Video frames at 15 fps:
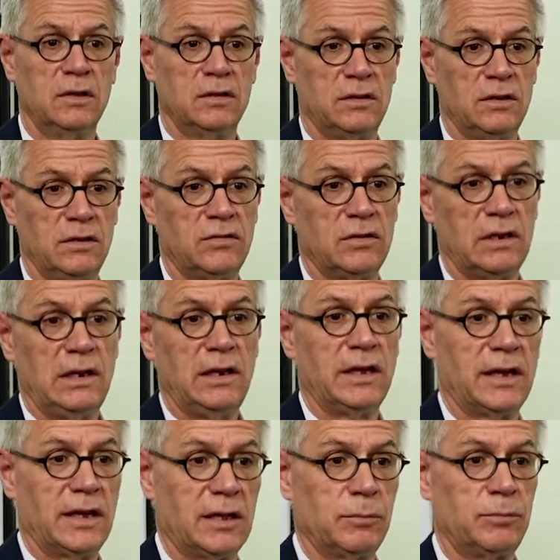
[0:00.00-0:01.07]
This really
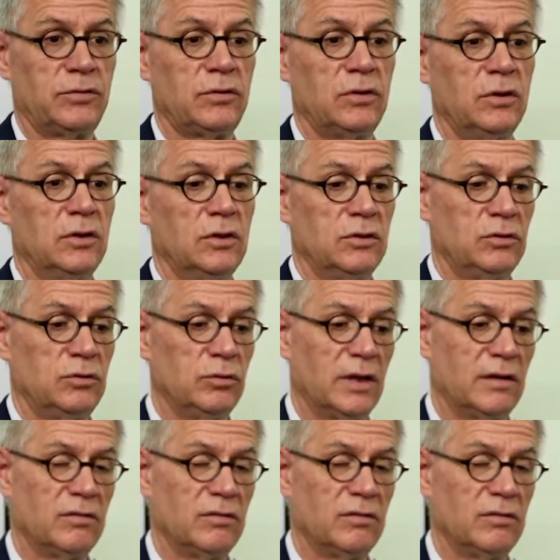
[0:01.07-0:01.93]
helps to have